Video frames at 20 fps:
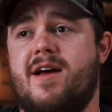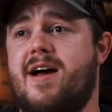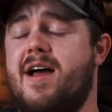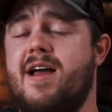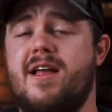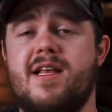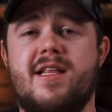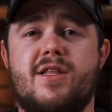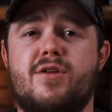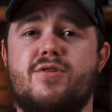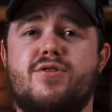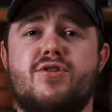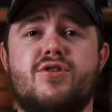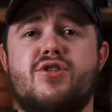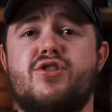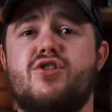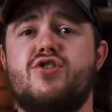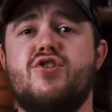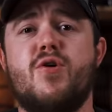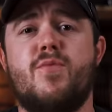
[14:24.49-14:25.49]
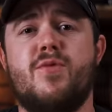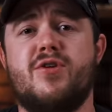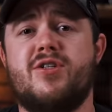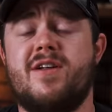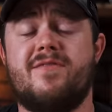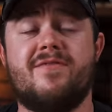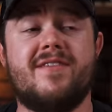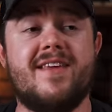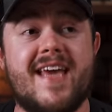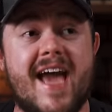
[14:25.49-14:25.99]
I, there's just so much
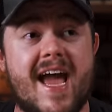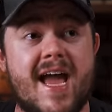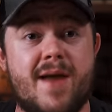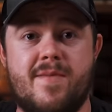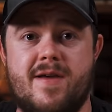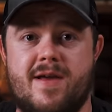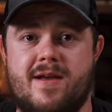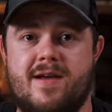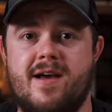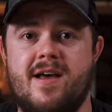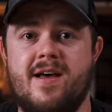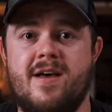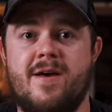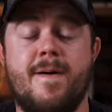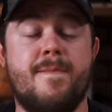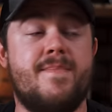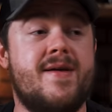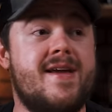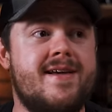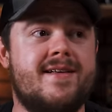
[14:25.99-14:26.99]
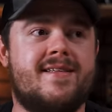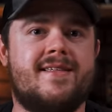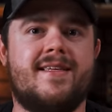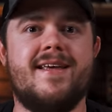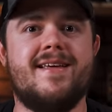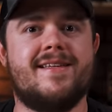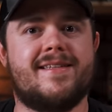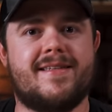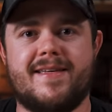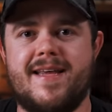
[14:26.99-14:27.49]
stuff gaming,
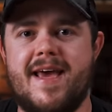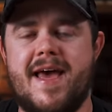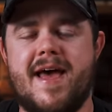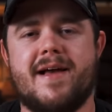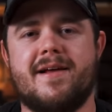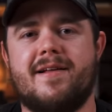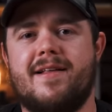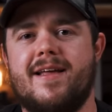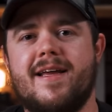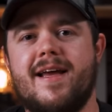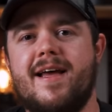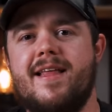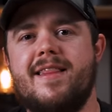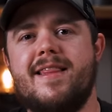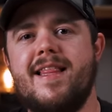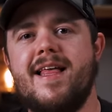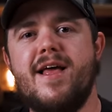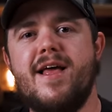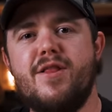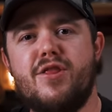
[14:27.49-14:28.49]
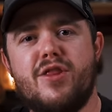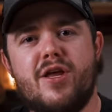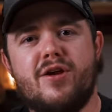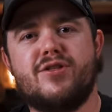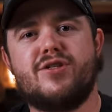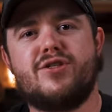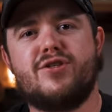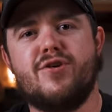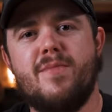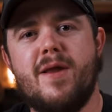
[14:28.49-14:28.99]
PCs, tech. Like,
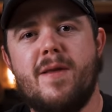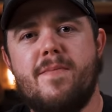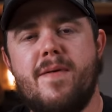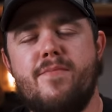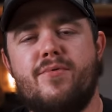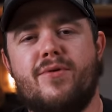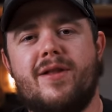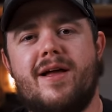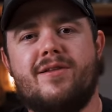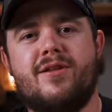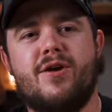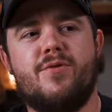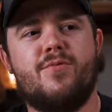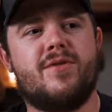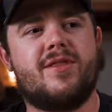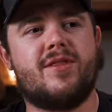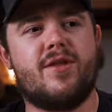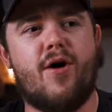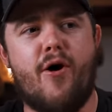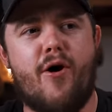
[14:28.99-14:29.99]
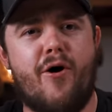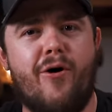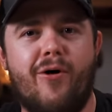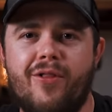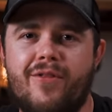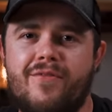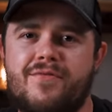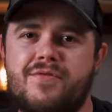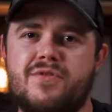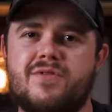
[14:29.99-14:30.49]
there's so many people out there with
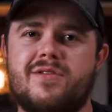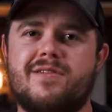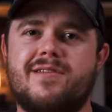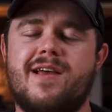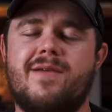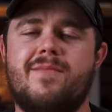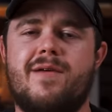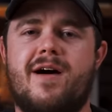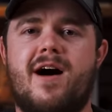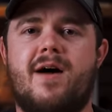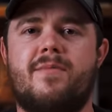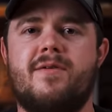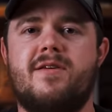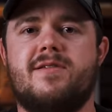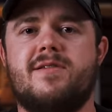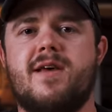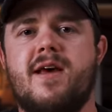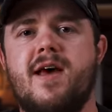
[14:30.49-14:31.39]
all of those same hobbies,